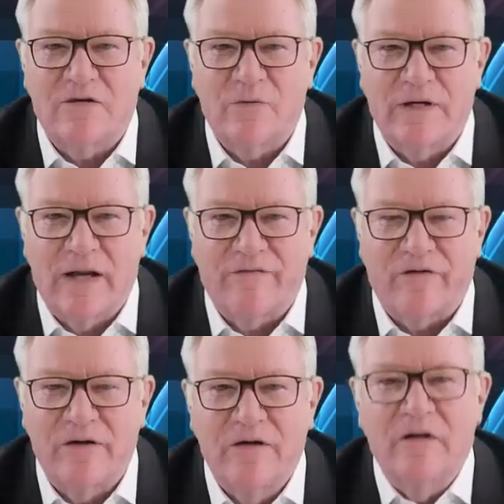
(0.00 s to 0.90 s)
to
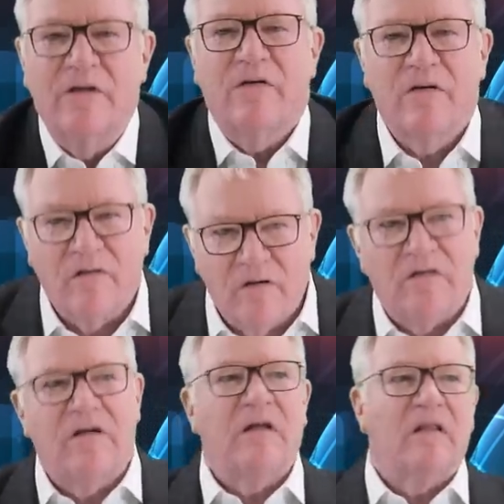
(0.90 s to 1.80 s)
11. So you've got to
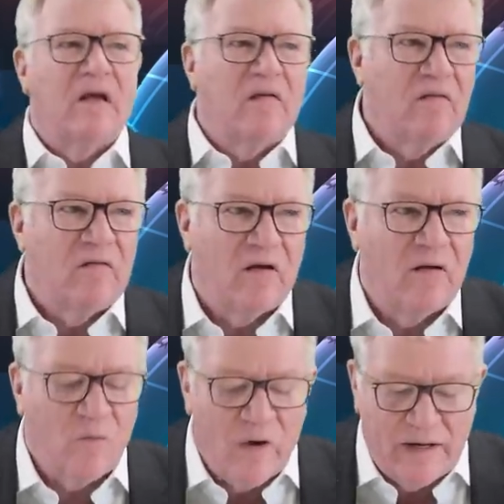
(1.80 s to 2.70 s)
sit there all
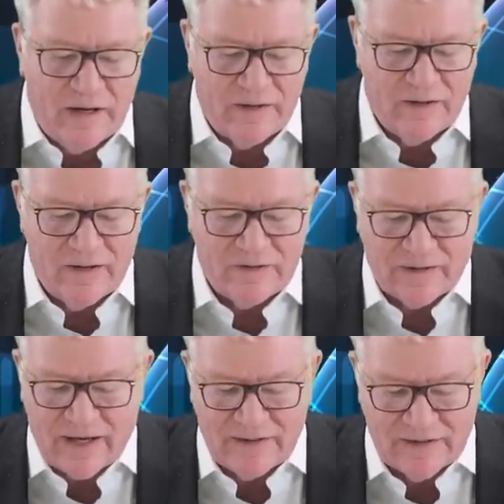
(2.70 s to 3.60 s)
night waiting to
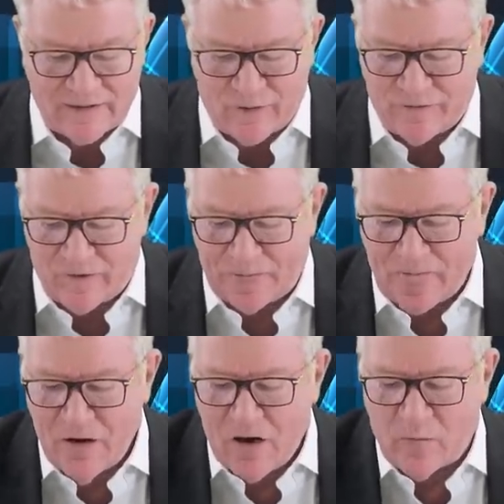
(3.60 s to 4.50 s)
get yourself on.
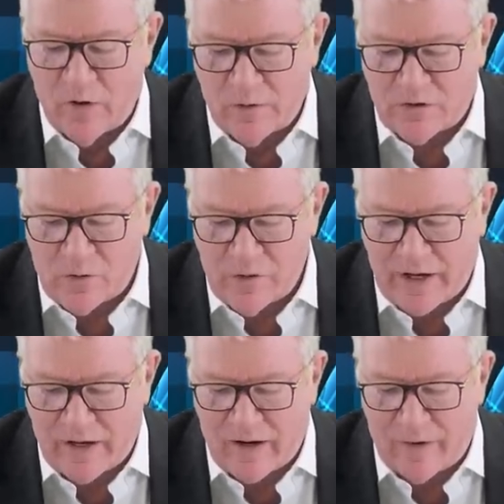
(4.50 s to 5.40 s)
And we were
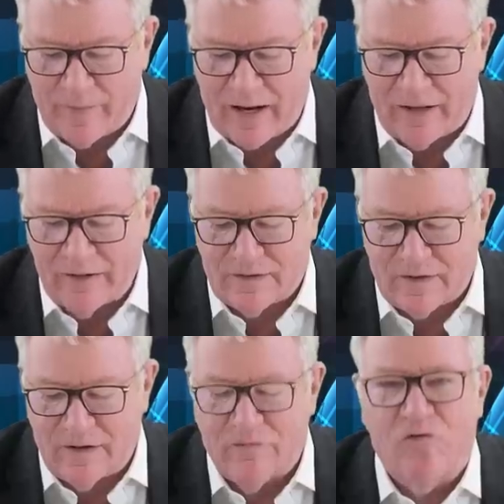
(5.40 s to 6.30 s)
talking about
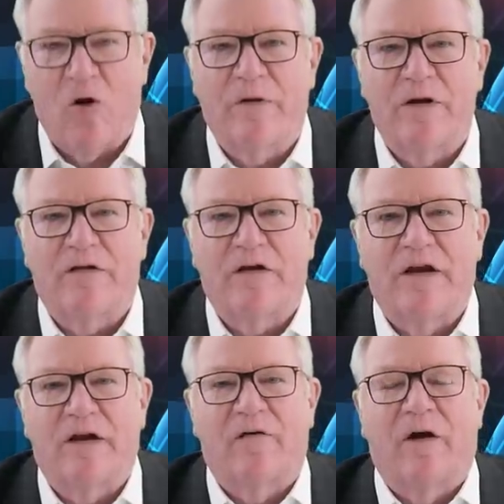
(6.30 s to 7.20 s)
Robert De
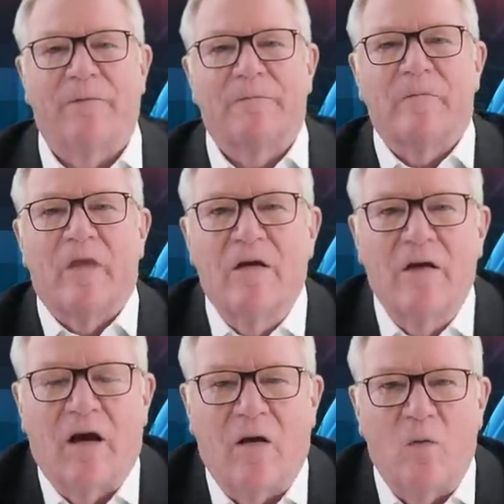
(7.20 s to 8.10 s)
Niro.
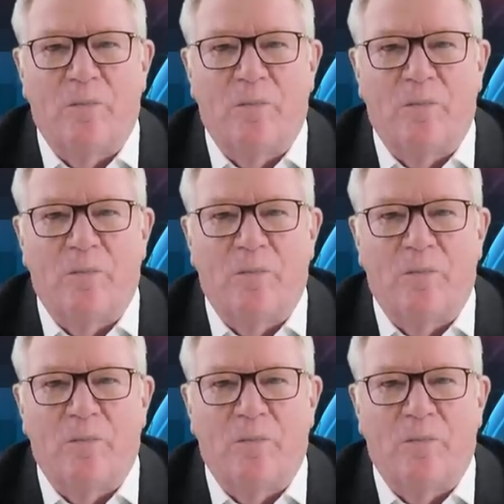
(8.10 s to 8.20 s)
Oh,